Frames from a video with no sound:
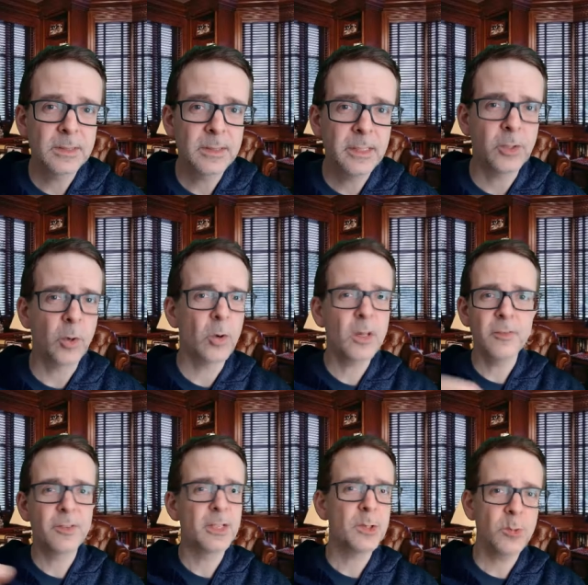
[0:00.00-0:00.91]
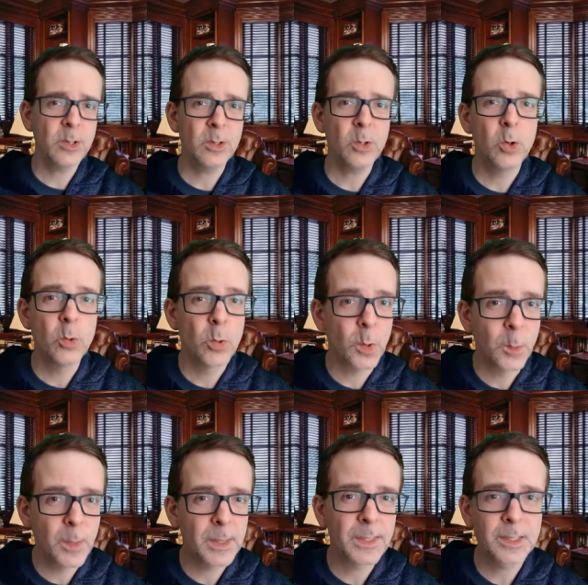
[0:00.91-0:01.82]
in all of Israel who were
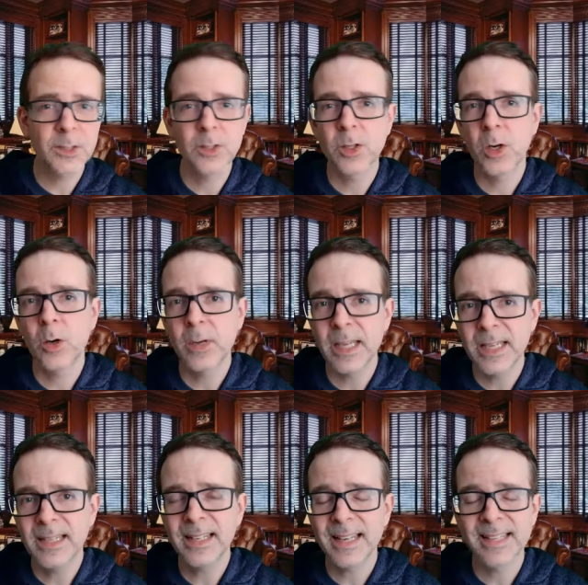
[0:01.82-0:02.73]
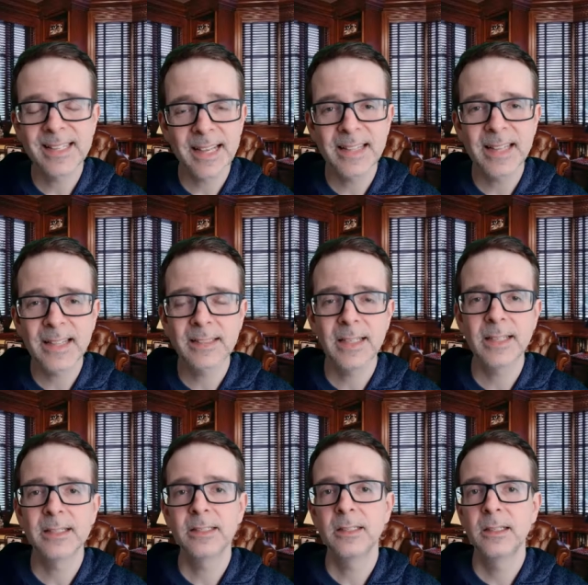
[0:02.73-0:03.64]
willing to go in and take that
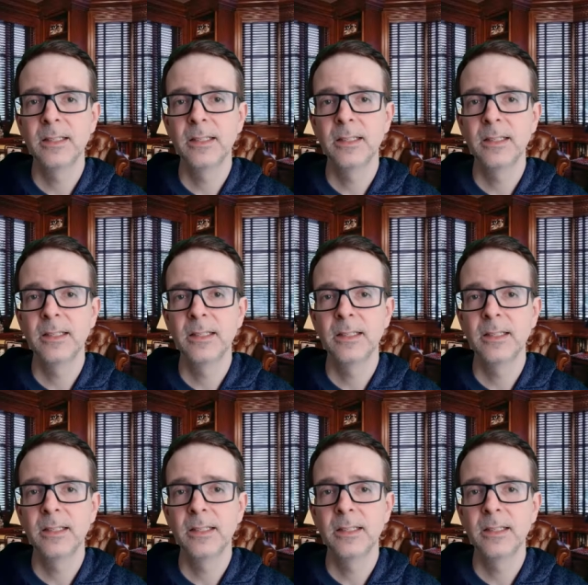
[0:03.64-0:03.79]
land?